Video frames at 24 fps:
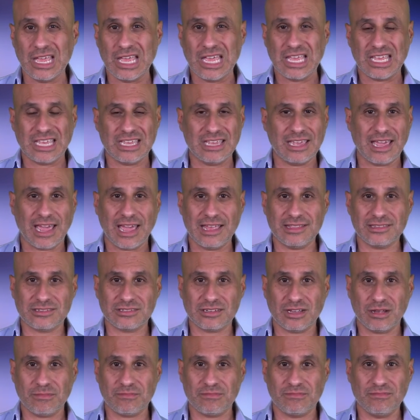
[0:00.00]
he ends
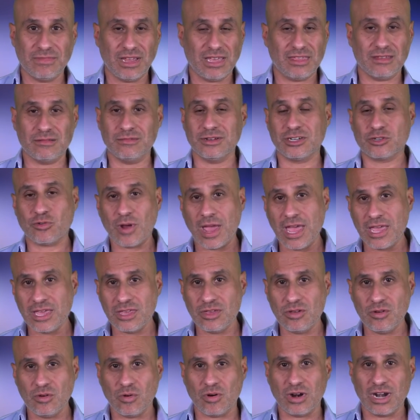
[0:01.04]
up either betraying
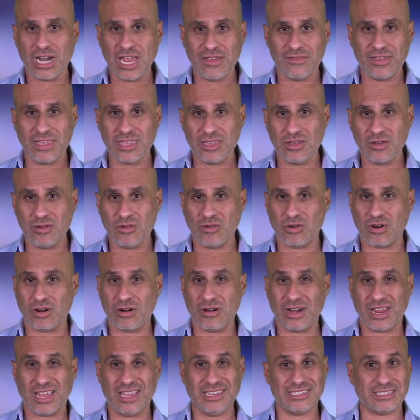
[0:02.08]
you or leaving you or
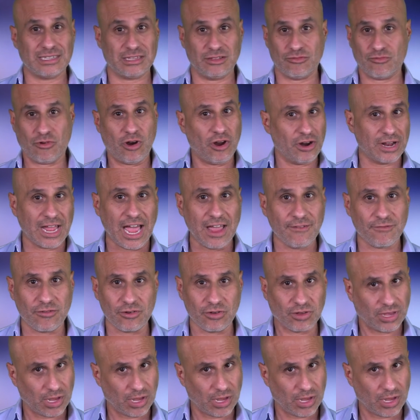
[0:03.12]
he's the wrong guy for you.